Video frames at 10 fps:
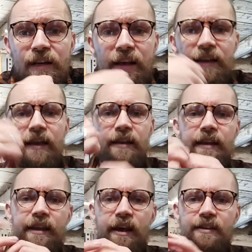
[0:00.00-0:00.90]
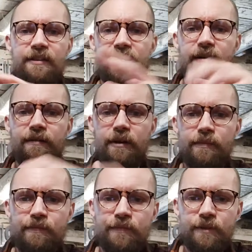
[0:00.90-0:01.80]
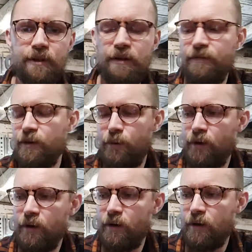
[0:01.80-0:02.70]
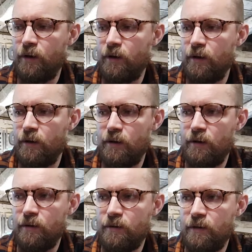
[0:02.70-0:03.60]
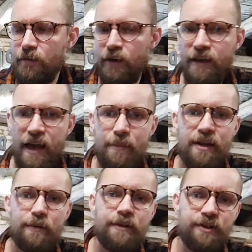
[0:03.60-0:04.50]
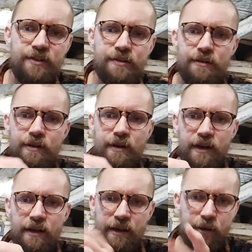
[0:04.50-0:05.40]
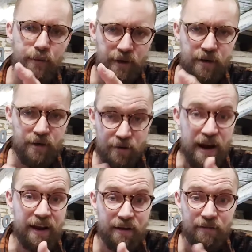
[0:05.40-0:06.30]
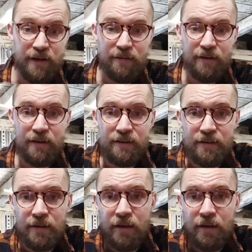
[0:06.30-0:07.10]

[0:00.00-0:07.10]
Like it likes to kind of if you hit ebony with a chisel, it can crack really, really easily.